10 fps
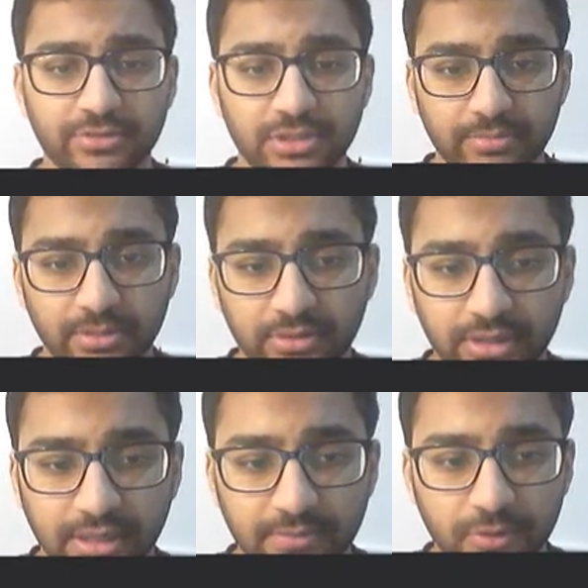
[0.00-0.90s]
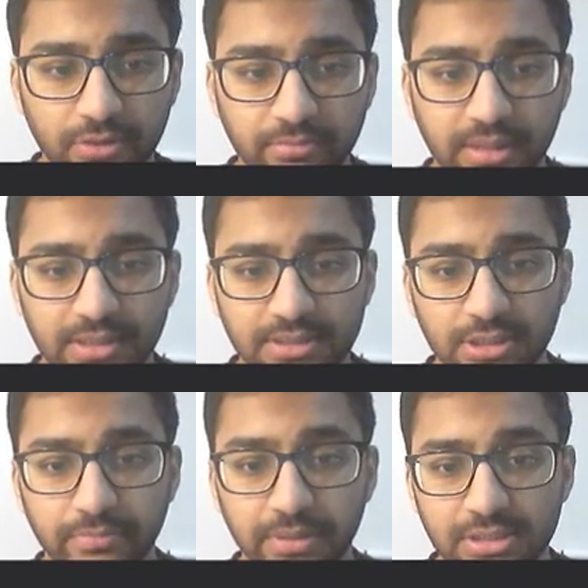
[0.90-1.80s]
He's going to be looking at good minutes
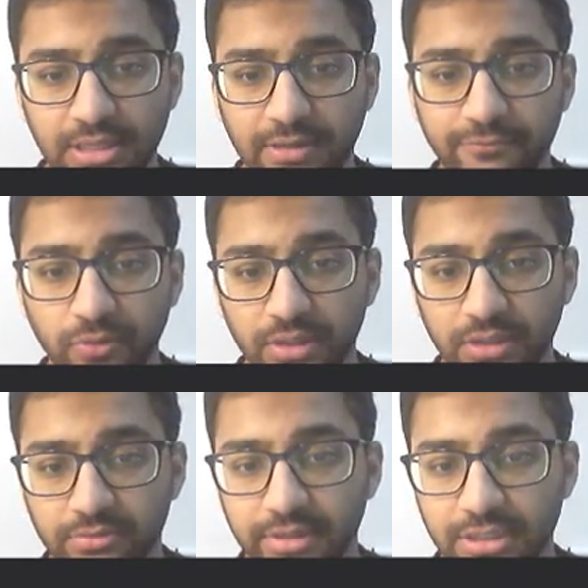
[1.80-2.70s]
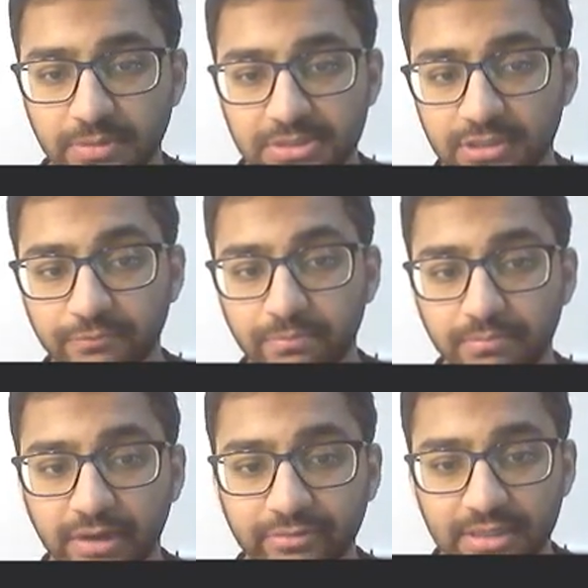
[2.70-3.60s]
here. Beasley at 43, especially if
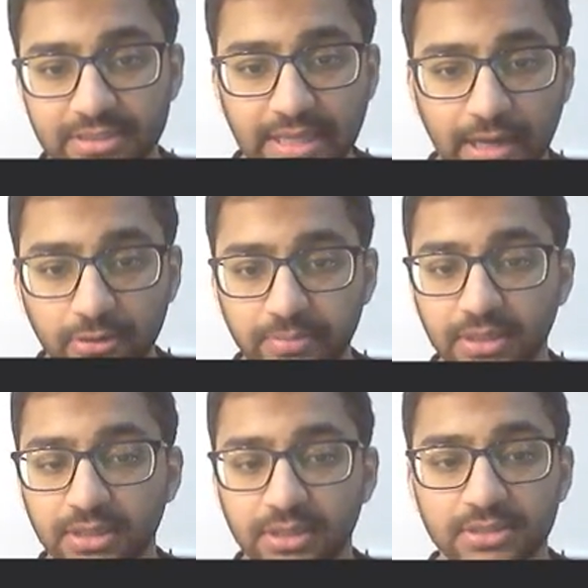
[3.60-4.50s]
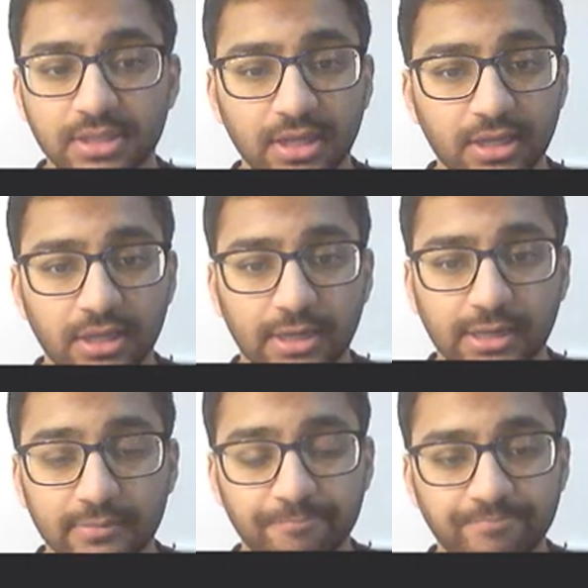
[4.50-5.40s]
Beverley's out because
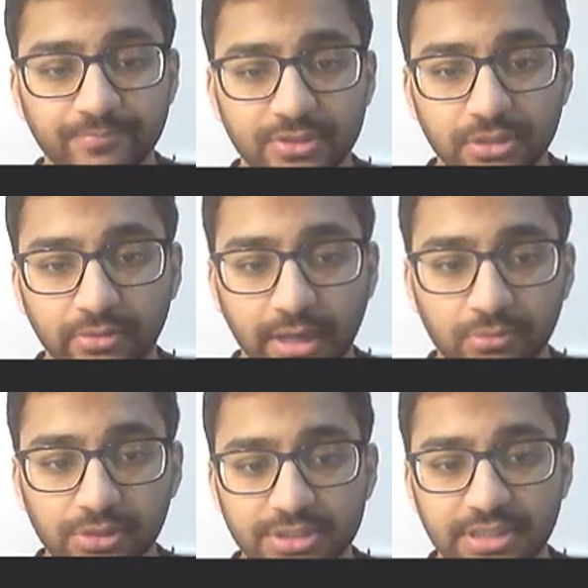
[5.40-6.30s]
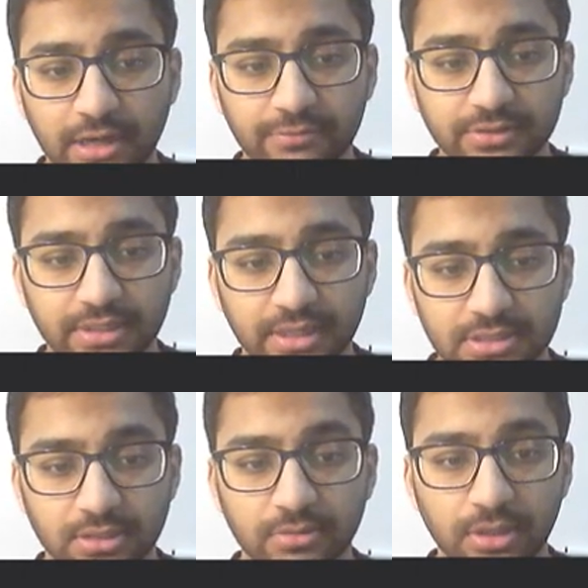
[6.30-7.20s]
uh, still Edwards is doubtful today.
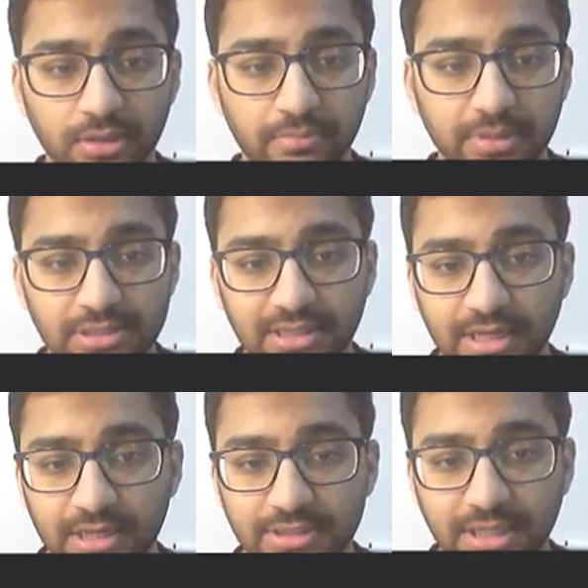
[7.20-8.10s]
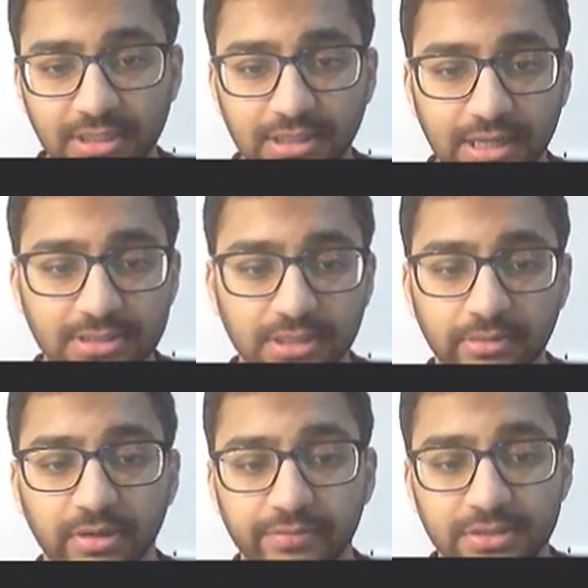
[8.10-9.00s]
So Beasley got ejected last game,
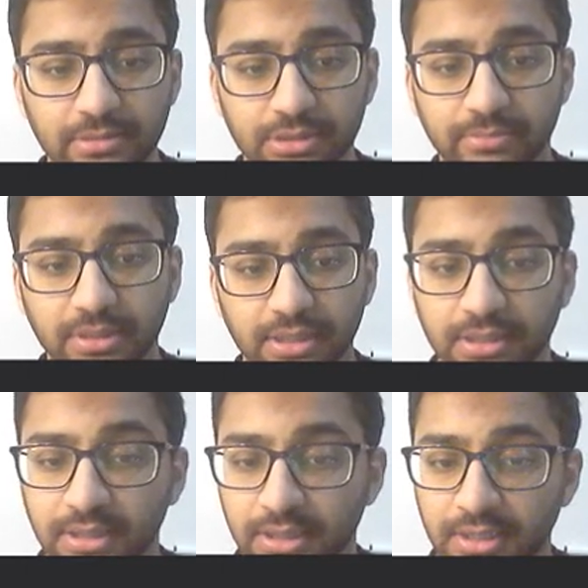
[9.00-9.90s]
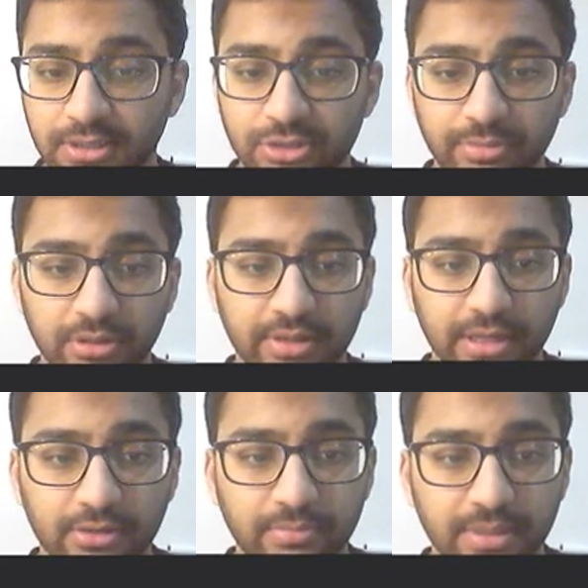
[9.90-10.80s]
but if he's able to play, should be looking at
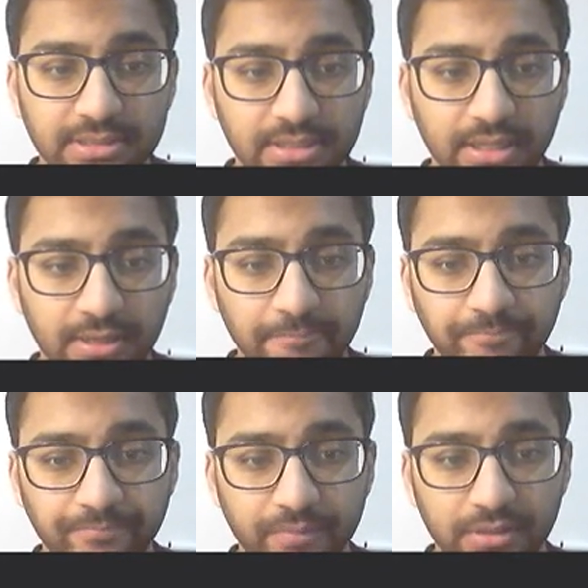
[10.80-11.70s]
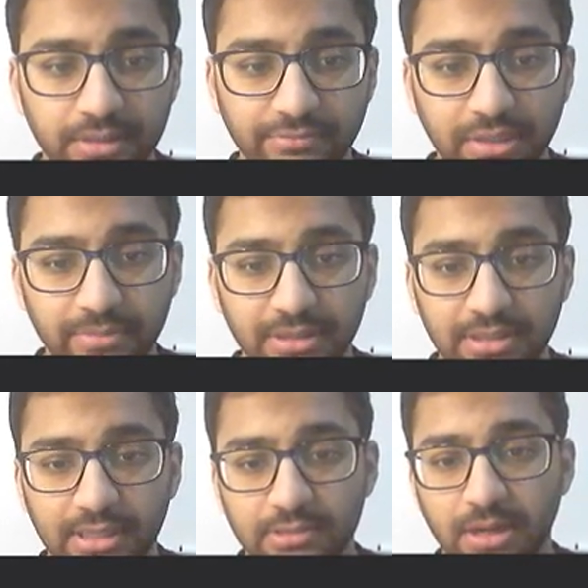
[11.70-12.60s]
good minutes today. And you have Damion Lee
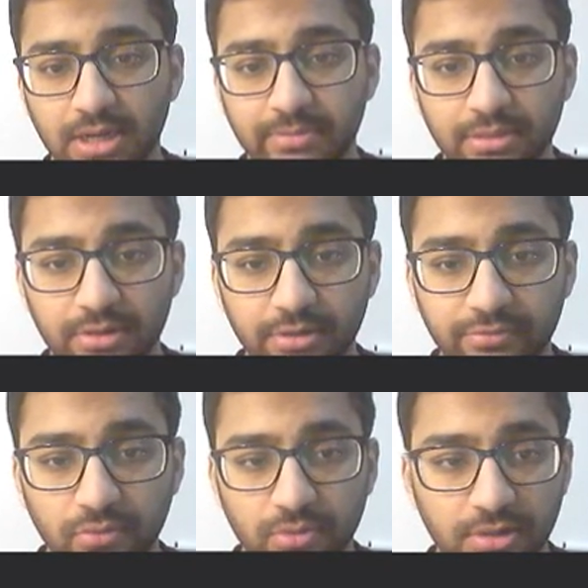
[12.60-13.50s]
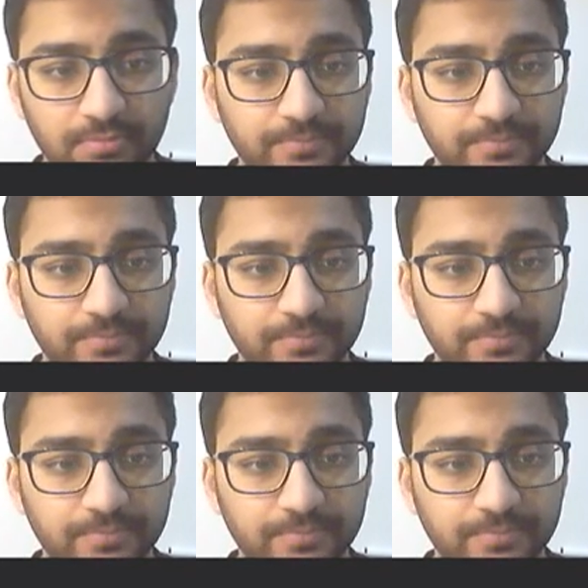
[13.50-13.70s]
at the bottom at 34.